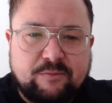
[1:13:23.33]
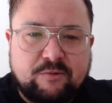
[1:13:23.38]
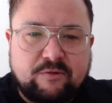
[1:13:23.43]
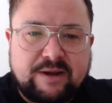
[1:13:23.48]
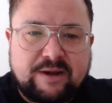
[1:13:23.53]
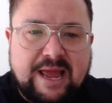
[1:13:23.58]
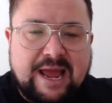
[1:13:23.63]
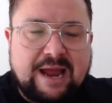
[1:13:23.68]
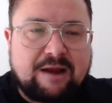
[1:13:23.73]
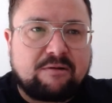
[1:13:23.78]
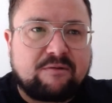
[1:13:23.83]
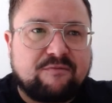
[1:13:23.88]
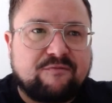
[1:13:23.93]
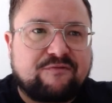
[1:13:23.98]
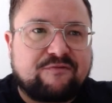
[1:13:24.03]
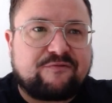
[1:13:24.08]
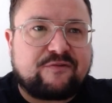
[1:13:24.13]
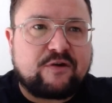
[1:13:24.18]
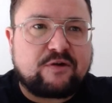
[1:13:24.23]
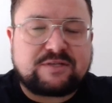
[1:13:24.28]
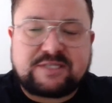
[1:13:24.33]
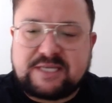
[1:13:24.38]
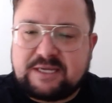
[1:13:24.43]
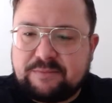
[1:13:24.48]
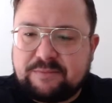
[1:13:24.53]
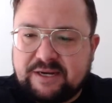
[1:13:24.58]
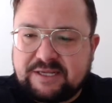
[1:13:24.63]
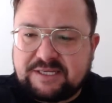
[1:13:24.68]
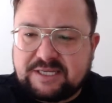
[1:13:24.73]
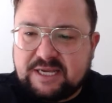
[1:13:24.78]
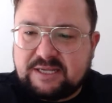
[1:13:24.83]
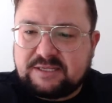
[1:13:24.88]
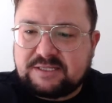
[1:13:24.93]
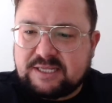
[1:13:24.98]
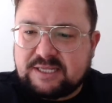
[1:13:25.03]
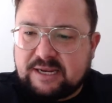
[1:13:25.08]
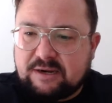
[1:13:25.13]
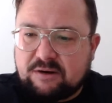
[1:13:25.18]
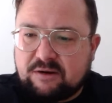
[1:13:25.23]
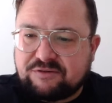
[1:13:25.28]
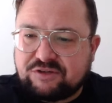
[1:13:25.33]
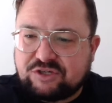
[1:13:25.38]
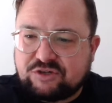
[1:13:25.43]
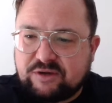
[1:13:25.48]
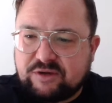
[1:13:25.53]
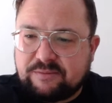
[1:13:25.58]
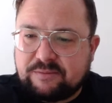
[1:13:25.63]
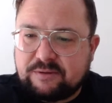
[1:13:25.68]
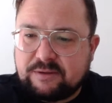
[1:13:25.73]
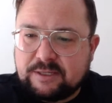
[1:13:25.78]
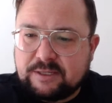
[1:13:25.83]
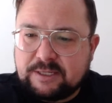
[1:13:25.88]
We're an hour and 13 minutes into that live stream.